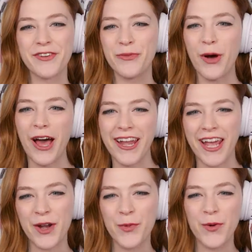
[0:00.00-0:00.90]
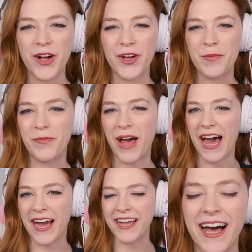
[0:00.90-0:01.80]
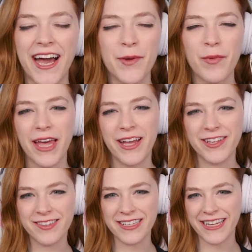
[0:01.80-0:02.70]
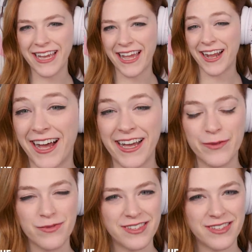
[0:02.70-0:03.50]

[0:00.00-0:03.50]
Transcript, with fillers: everyone and welcome back. I'm Kelsey and I'm